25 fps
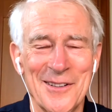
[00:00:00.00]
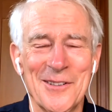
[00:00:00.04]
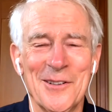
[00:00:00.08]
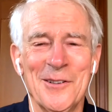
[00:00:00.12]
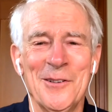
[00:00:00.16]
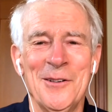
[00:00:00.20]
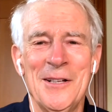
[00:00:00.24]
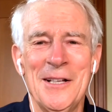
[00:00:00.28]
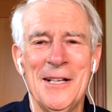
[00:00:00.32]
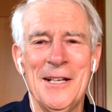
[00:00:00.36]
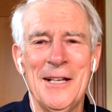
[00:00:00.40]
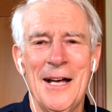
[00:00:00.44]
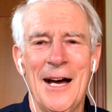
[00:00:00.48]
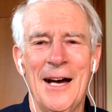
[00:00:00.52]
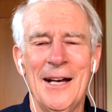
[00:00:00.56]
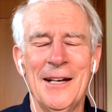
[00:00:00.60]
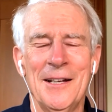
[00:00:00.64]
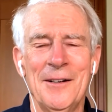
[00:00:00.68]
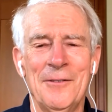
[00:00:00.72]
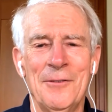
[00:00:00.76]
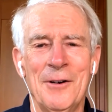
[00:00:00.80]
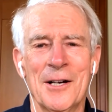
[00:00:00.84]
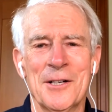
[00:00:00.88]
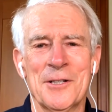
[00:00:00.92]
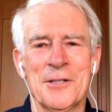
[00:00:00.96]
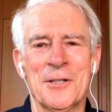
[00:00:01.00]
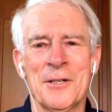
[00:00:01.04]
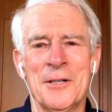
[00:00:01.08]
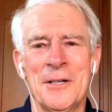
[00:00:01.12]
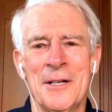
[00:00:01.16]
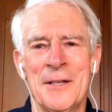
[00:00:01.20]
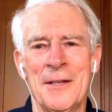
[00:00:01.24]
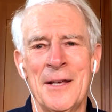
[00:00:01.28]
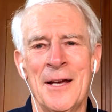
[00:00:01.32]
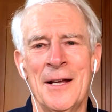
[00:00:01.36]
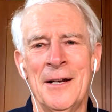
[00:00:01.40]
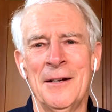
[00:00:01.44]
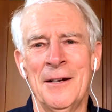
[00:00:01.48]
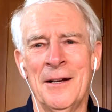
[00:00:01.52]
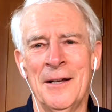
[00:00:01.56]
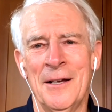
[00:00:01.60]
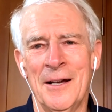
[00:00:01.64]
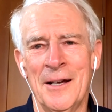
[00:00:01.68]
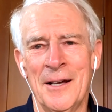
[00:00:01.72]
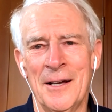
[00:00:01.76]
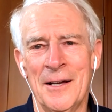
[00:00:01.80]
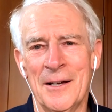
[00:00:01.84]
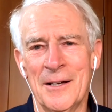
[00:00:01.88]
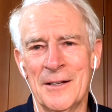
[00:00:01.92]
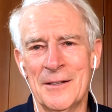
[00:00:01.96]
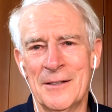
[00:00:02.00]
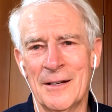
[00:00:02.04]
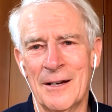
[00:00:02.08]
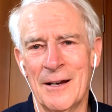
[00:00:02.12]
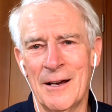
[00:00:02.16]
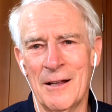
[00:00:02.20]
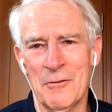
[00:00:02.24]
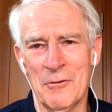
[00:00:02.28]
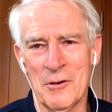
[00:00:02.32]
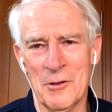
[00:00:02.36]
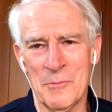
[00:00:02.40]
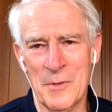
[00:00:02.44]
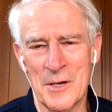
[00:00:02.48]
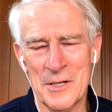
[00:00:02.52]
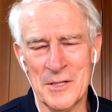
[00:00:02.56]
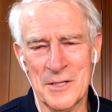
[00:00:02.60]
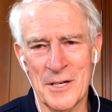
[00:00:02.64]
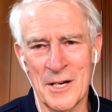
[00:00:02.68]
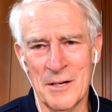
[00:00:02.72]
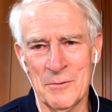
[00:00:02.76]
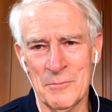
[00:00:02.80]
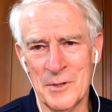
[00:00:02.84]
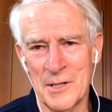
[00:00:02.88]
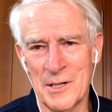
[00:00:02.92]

So I did Russian, and then together with my son,